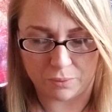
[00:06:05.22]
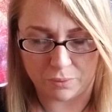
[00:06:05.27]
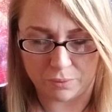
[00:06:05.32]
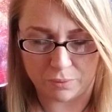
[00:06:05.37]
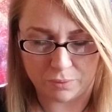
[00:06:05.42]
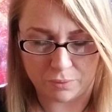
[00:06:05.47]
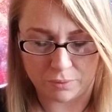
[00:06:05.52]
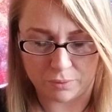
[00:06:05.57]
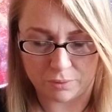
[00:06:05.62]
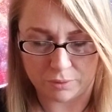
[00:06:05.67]

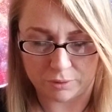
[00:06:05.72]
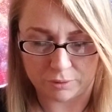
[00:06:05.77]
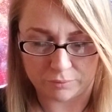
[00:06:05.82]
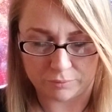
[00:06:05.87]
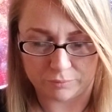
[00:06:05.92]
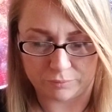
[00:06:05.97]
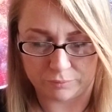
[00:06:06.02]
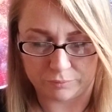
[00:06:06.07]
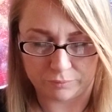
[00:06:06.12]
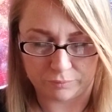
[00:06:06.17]

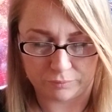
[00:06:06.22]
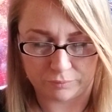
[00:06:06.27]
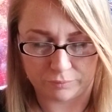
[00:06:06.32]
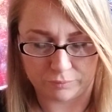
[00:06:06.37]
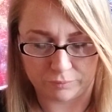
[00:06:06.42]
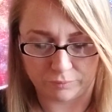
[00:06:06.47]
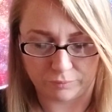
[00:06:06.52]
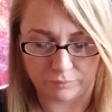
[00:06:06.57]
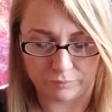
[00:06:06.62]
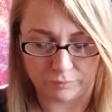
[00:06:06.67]

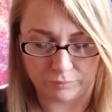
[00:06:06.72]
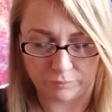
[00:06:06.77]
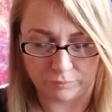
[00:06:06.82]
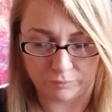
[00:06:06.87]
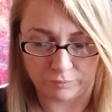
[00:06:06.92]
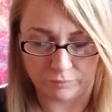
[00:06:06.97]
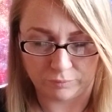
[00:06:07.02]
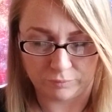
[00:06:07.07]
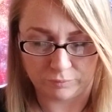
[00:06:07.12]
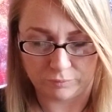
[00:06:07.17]

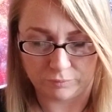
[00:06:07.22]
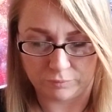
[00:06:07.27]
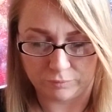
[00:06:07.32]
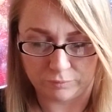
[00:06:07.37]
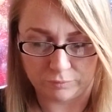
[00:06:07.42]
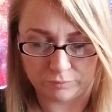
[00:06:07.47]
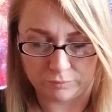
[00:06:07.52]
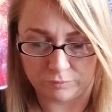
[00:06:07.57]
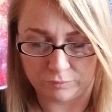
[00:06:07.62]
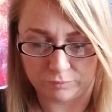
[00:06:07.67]

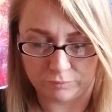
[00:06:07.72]
(no one is talking)